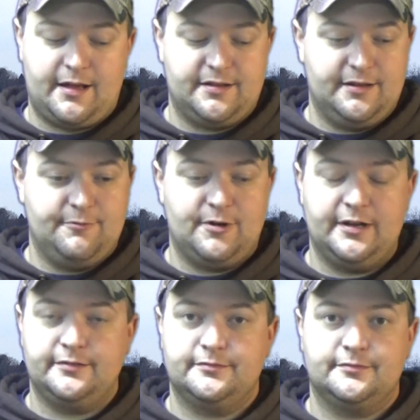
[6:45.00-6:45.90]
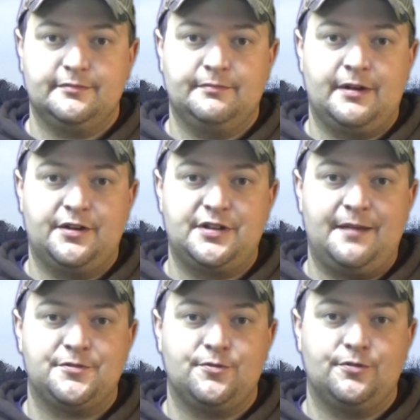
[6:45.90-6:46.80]
tell you what, my
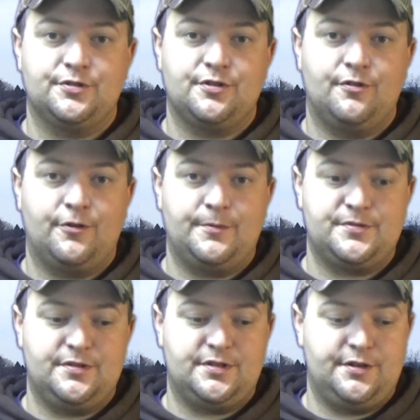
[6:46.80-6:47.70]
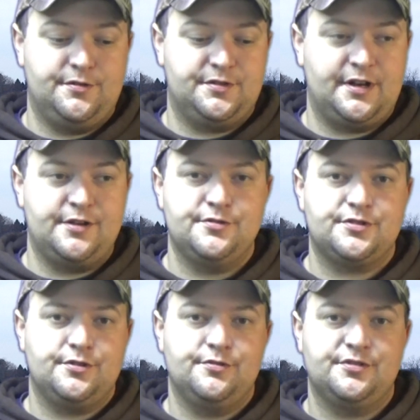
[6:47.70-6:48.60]
trap score is going up since I used it. I used
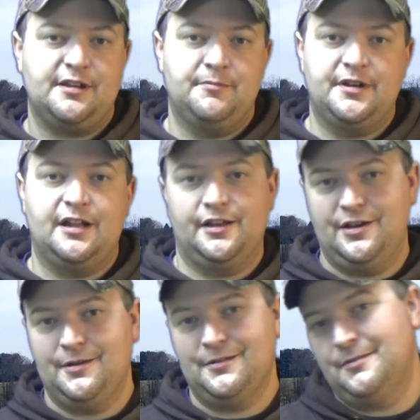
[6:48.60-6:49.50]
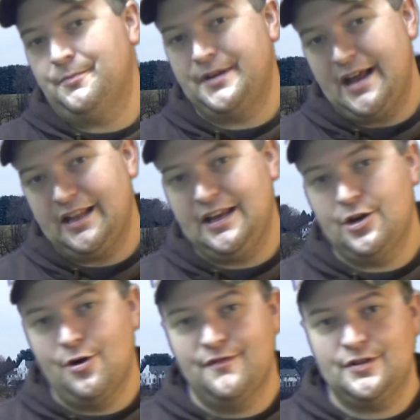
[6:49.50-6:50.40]
to use a Benelli
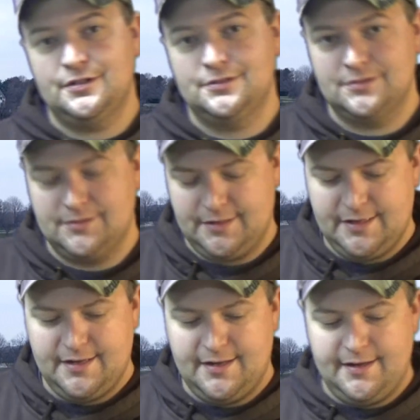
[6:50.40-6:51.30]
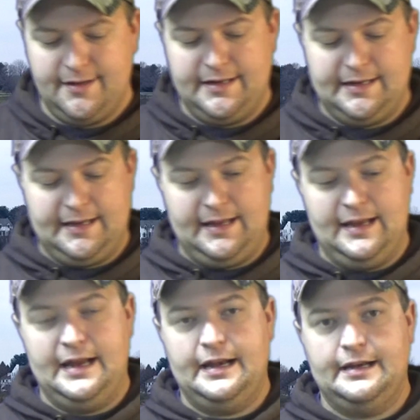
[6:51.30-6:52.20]
Nova,
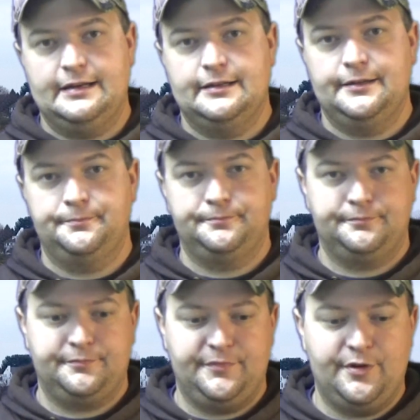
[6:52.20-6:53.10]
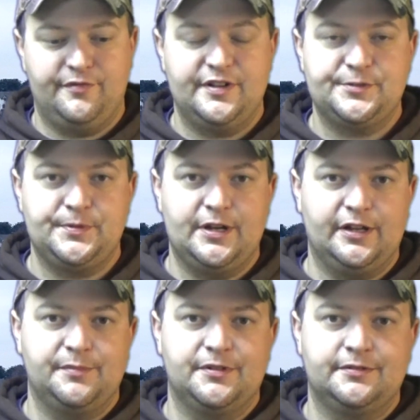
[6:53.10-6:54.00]
and no offense,
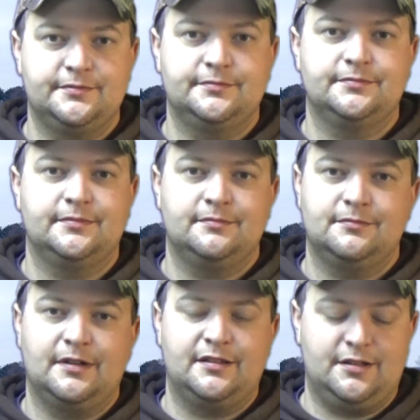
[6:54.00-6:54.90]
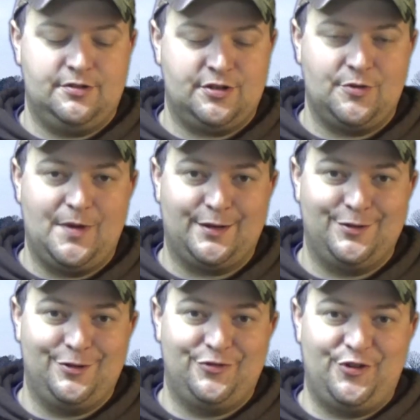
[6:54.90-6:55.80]
Benelli, but I think you should go back
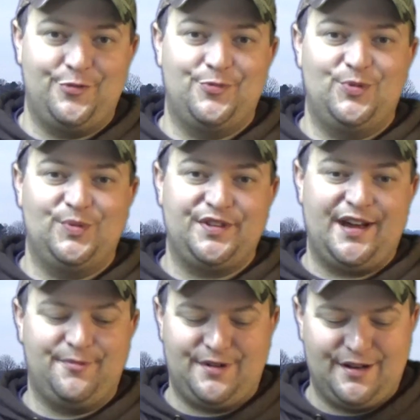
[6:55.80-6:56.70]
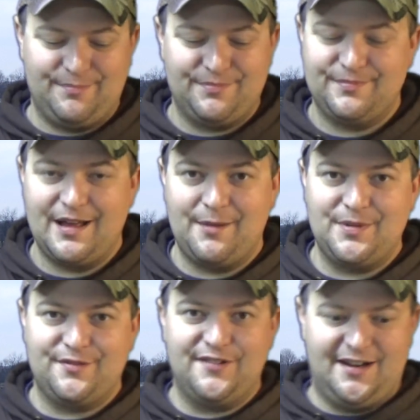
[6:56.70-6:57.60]
to the drawing board with that one. I'm not a
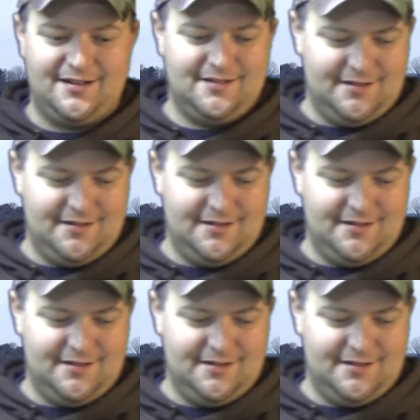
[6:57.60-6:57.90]
big fan.